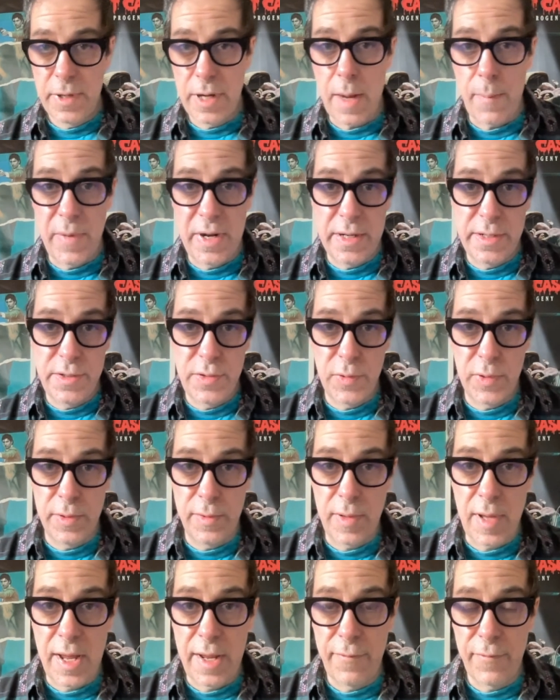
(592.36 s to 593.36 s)
Coming into her
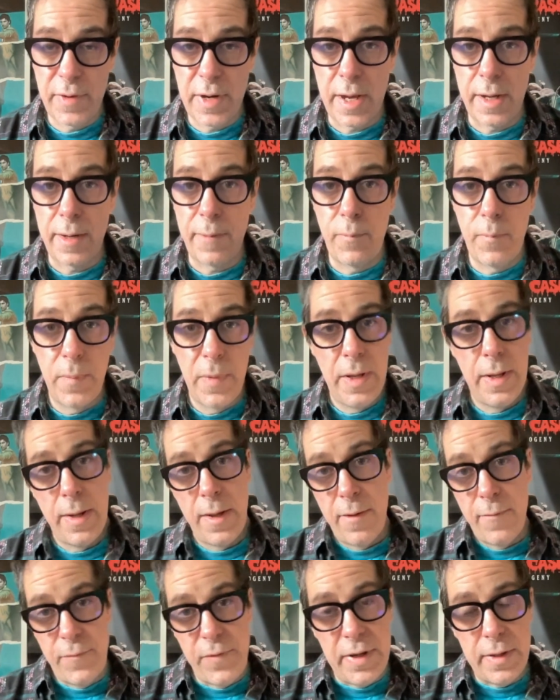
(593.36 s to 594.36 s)
life, kind of
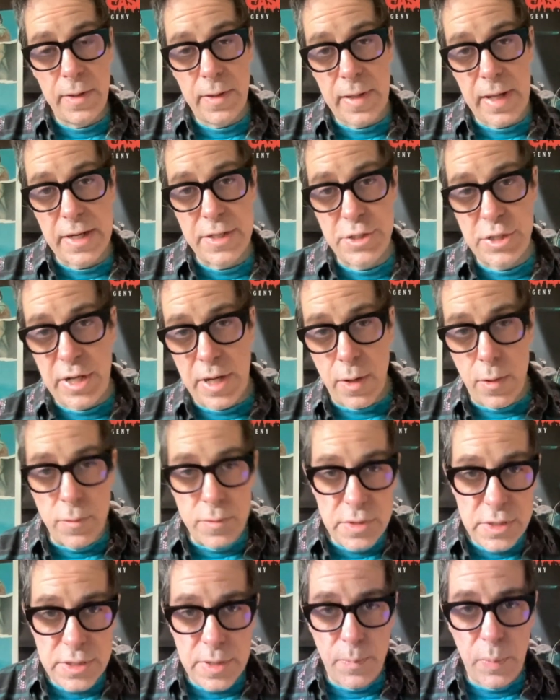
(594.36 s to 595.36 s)
feeling like she
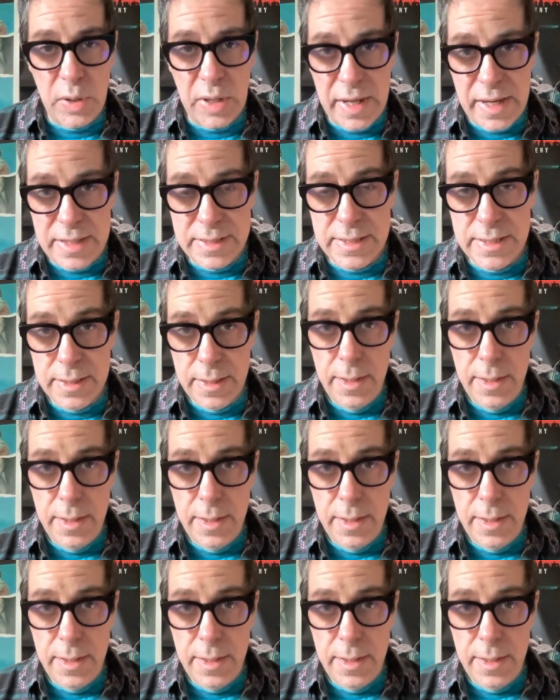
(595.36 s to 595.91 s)
owns the place.